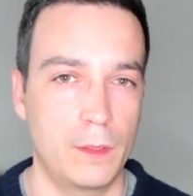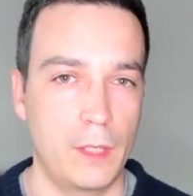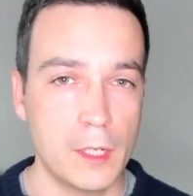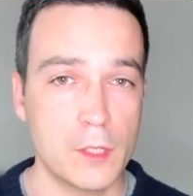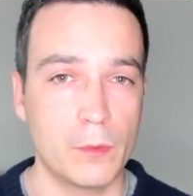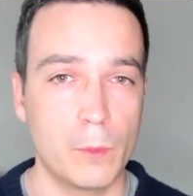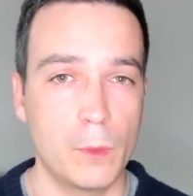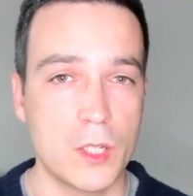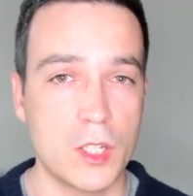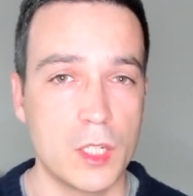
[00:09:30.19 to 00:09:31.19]
thanks for
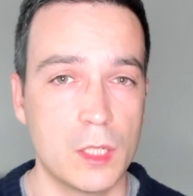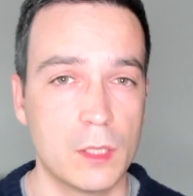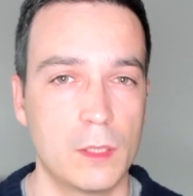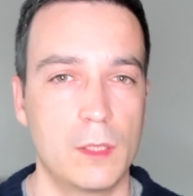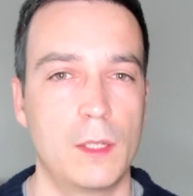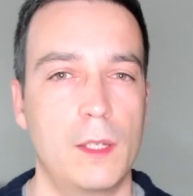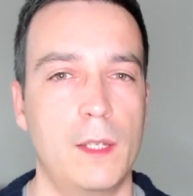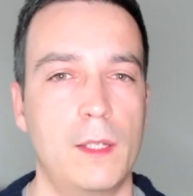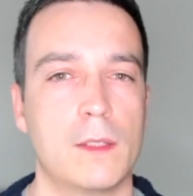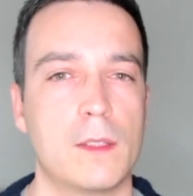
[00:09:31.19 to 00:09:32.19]
watching,
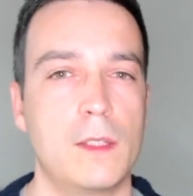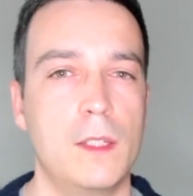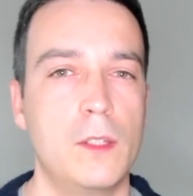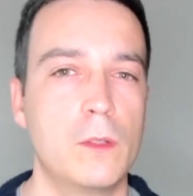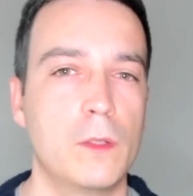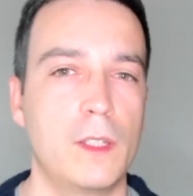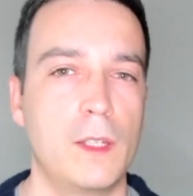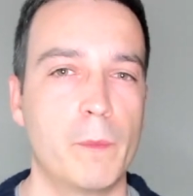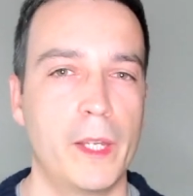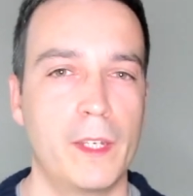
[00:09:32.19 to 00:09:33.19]
and see you
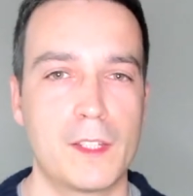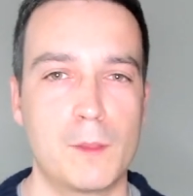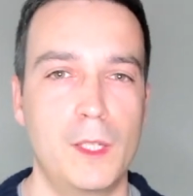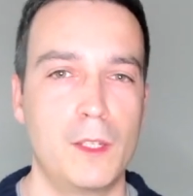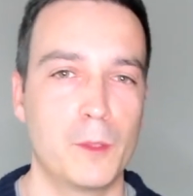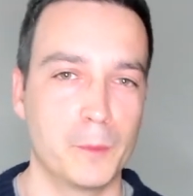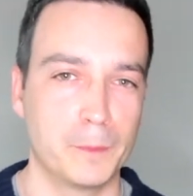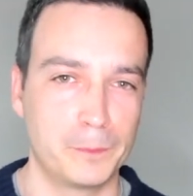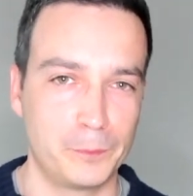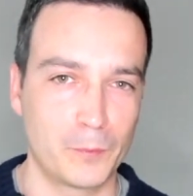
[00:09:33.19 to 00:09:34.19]
in my next video.
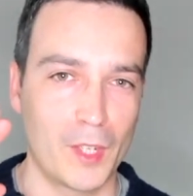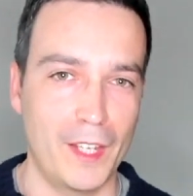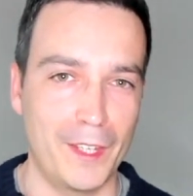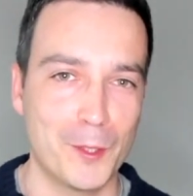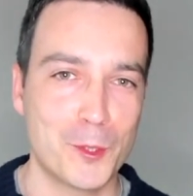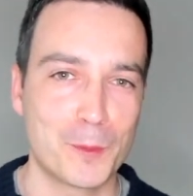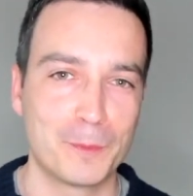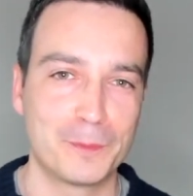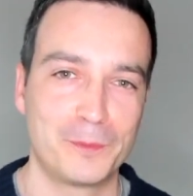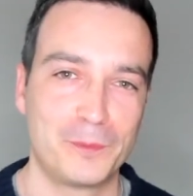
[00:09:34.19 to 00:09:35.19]
Adios.